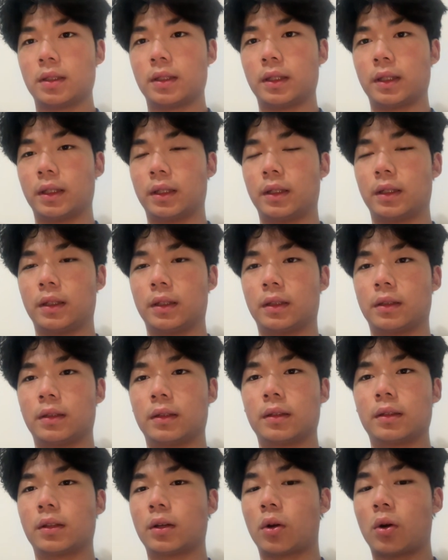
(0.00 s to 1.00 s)
and then
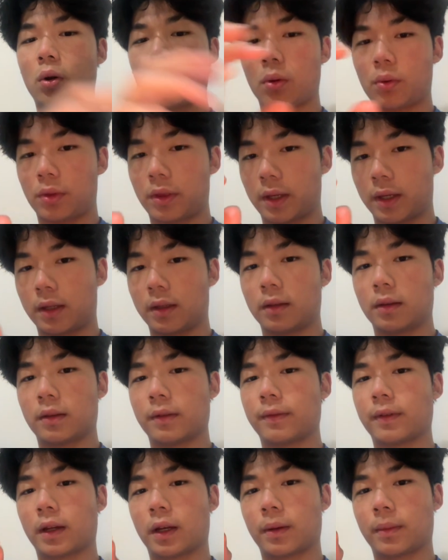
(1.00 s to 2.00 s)
the whole thing
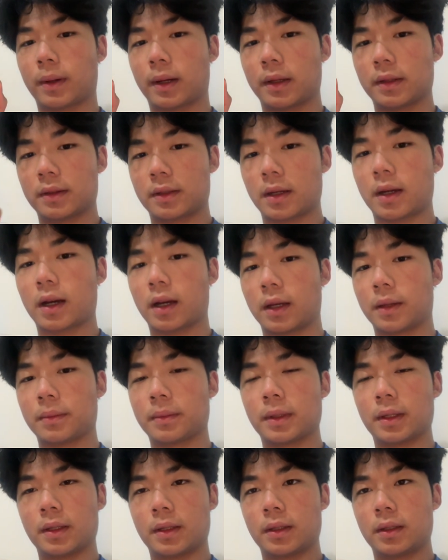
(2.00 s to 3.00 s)
divided by time,
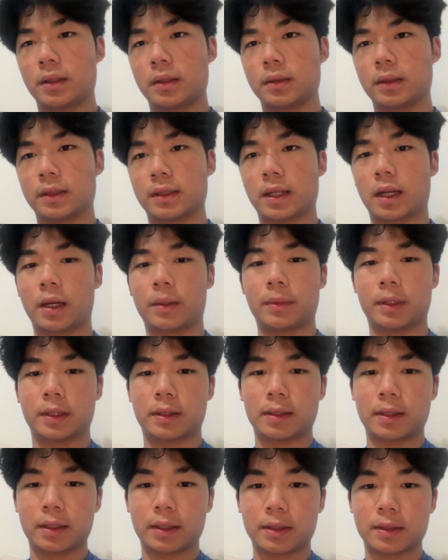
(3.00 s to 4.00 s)
the time it
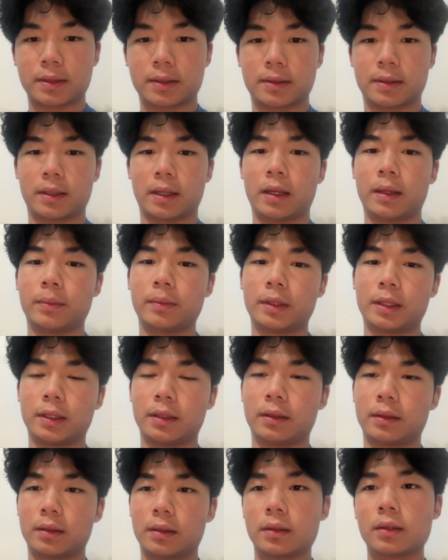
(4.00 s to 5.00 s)
takes to
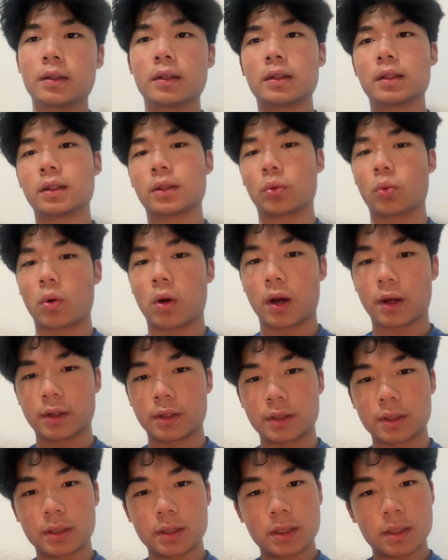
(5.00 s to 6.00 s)
empty the
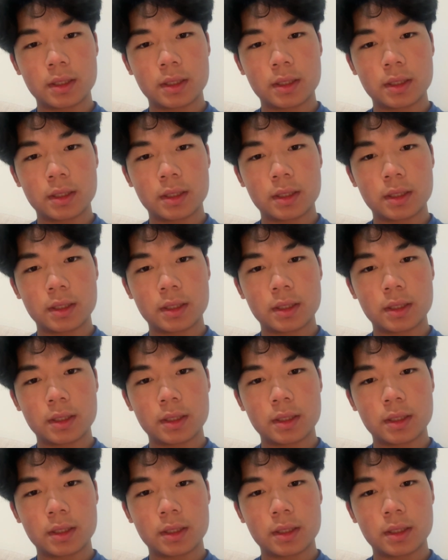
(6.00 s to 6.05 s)
water.